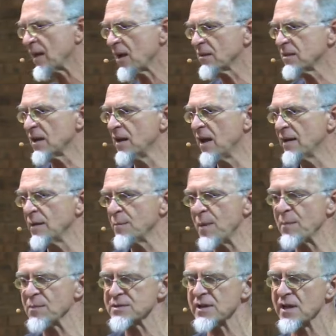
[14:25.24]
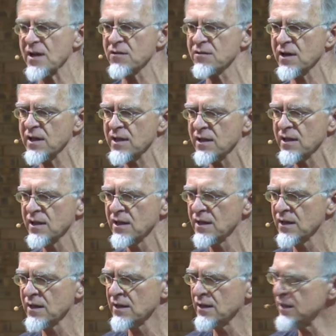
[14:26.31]
out the line and people say, okay,
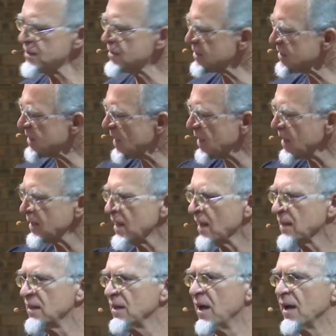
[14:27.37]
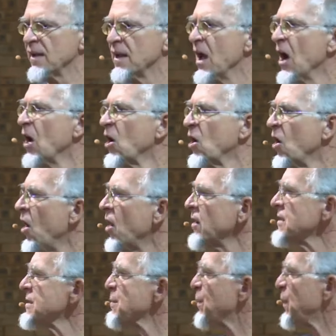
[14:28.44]
he's just taking that line. God
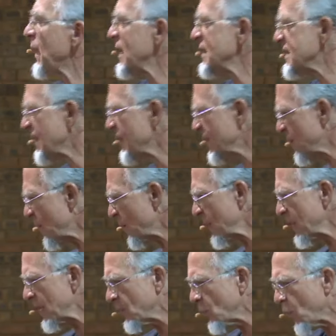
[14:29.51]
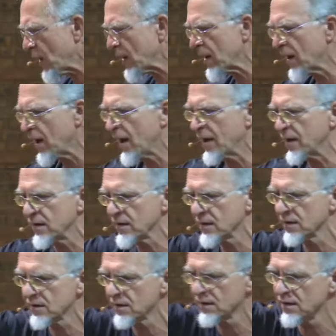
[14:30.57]
has placed them for me in one line,
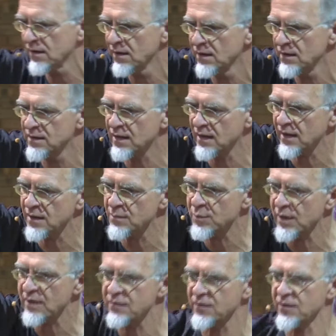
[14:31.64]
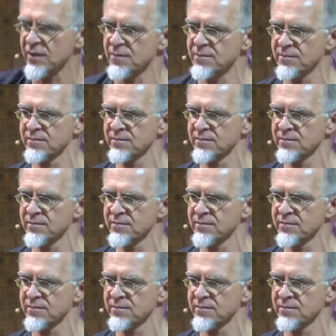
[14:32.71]
that I can pray for them.